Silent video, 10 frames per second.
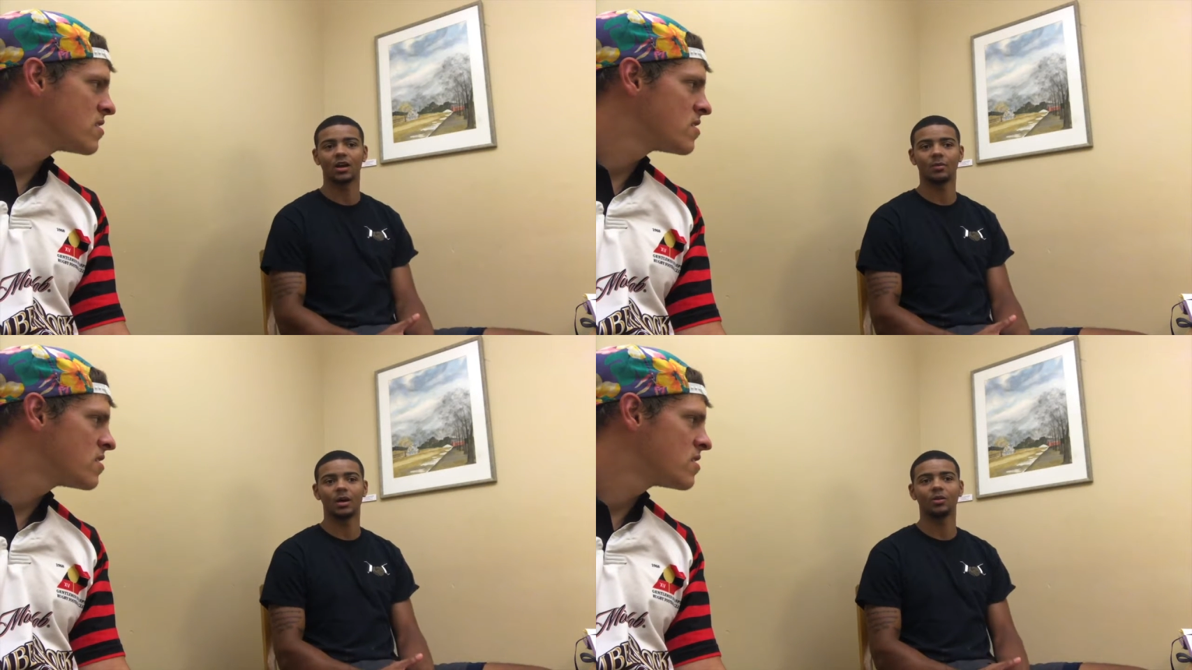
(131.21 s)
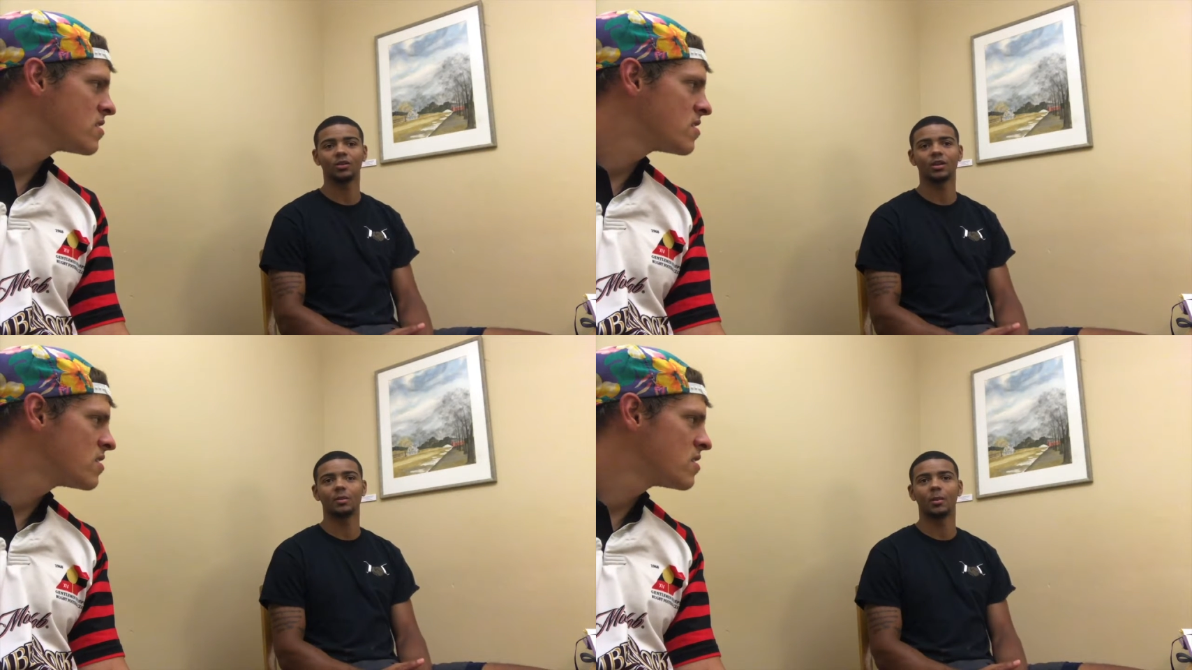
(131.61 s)
Speaker 1: not
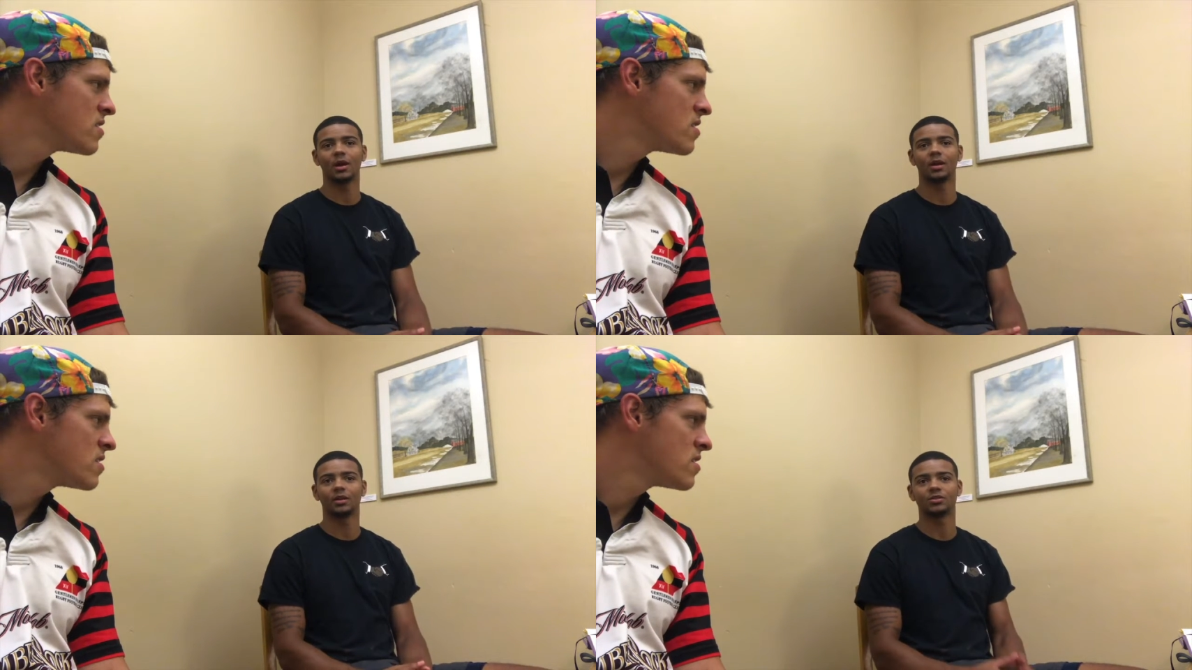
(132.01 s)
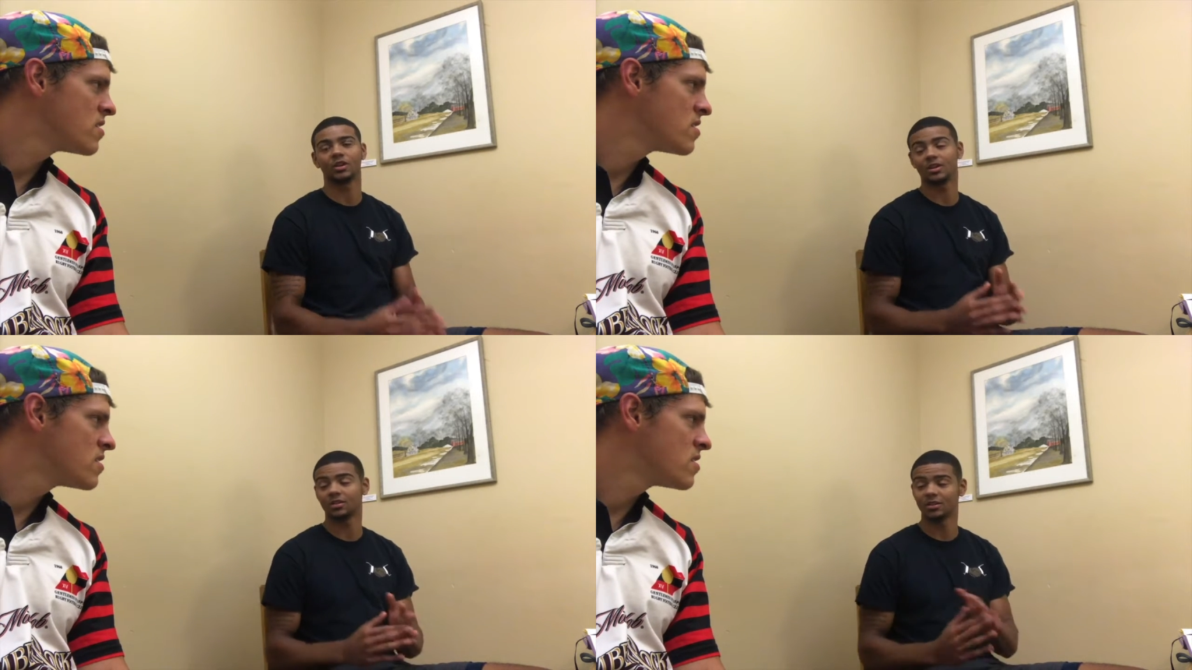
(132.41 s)
only am I
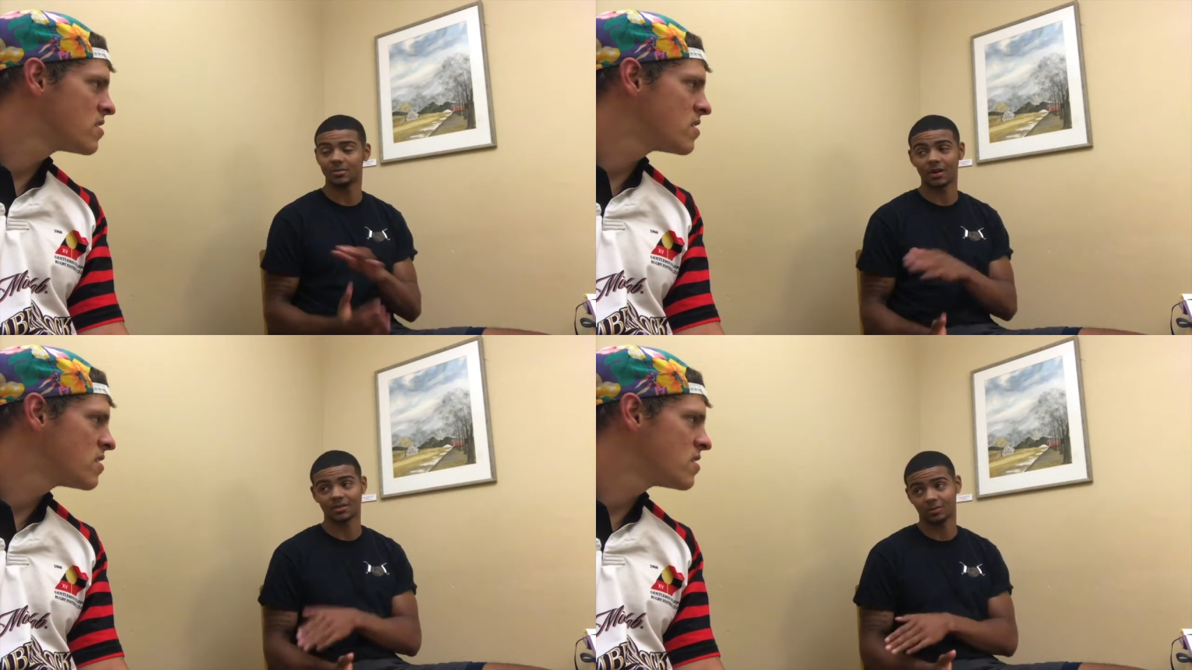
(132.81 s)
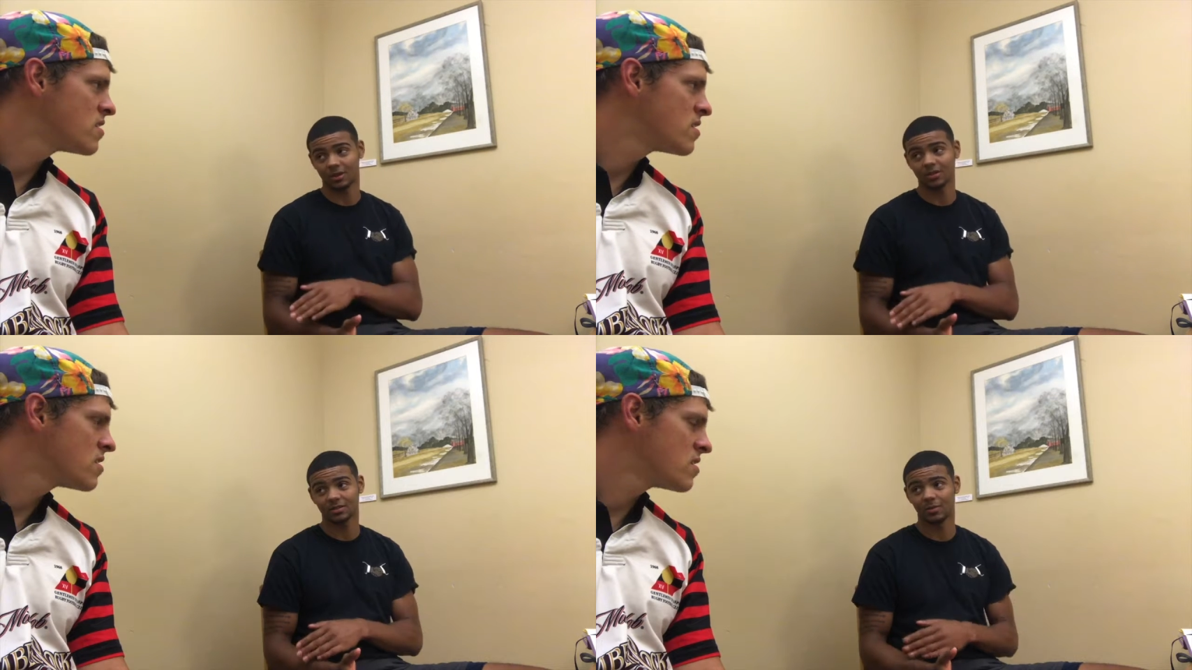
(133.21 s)
trying to inspire someone
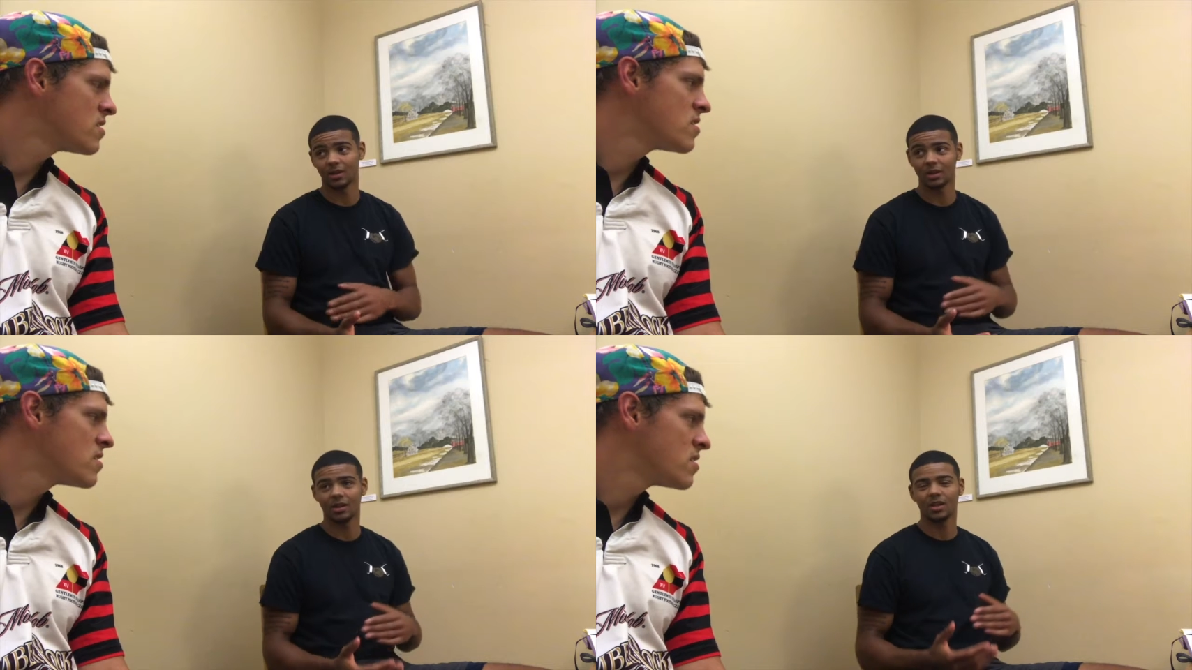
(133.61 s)
else, but